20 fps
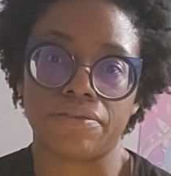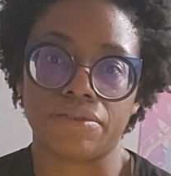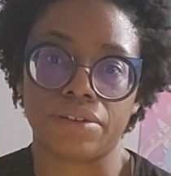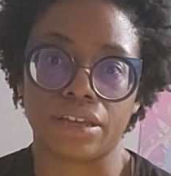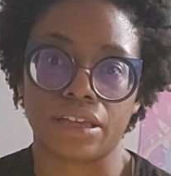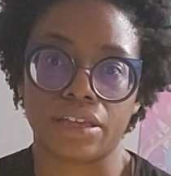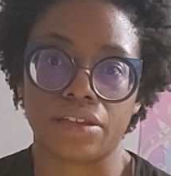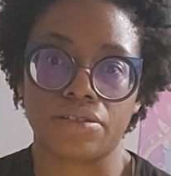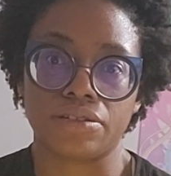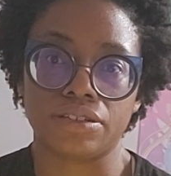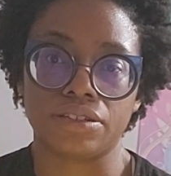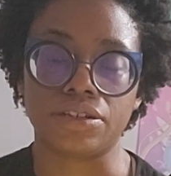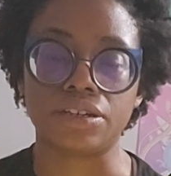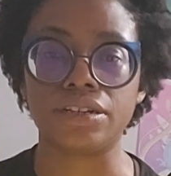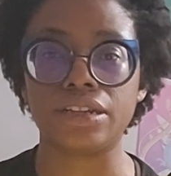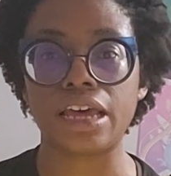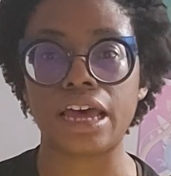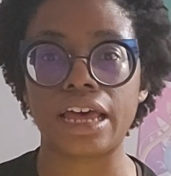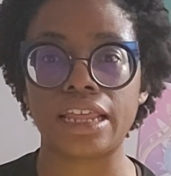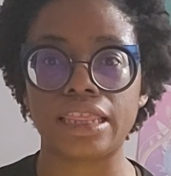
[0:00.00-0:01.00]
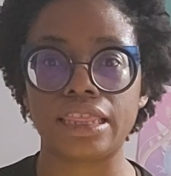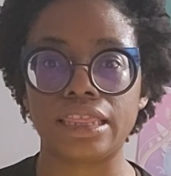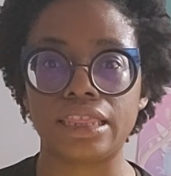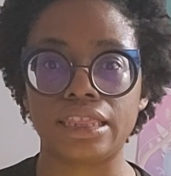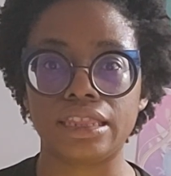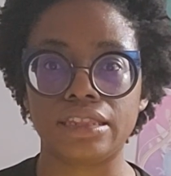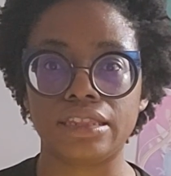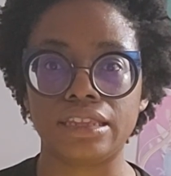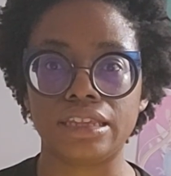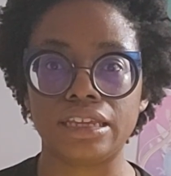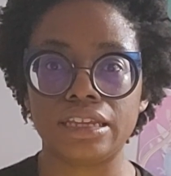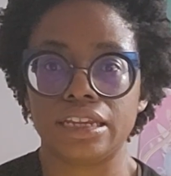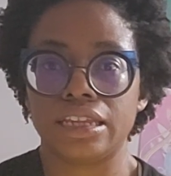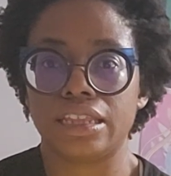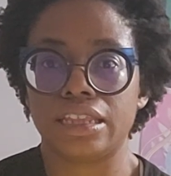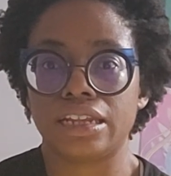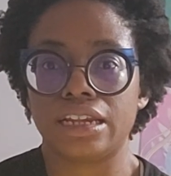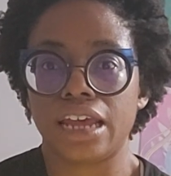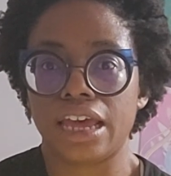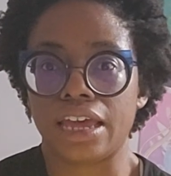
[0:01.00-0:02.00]
what goes on at the end
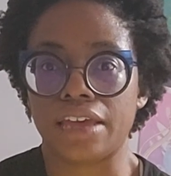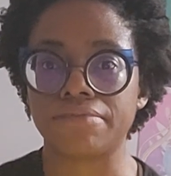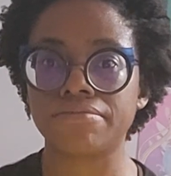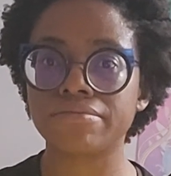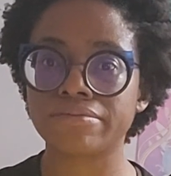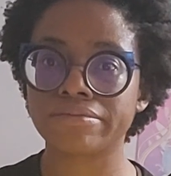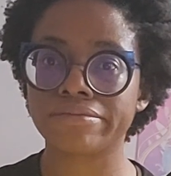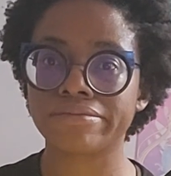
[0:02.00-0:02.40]
of the day.